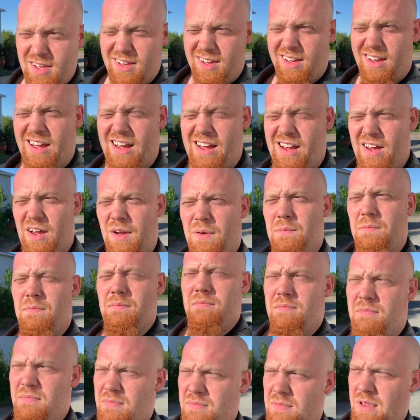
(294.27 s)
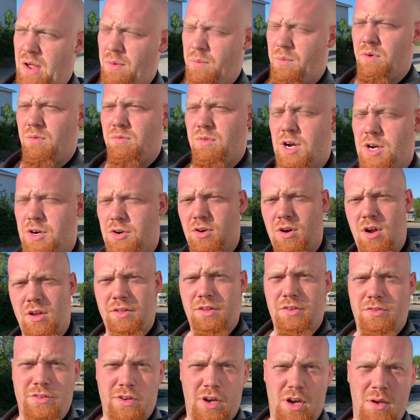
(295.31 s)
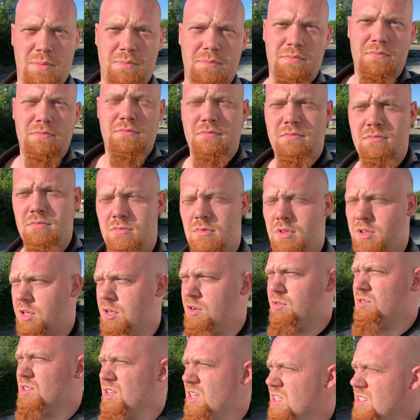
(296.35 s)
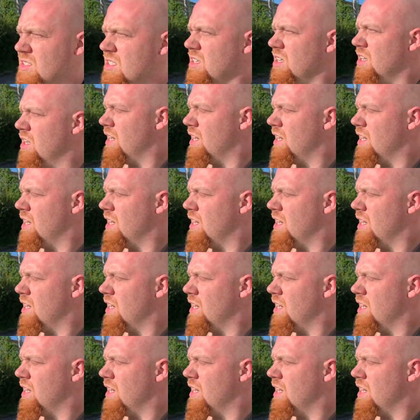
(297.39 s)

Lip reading: That would render all this time useless.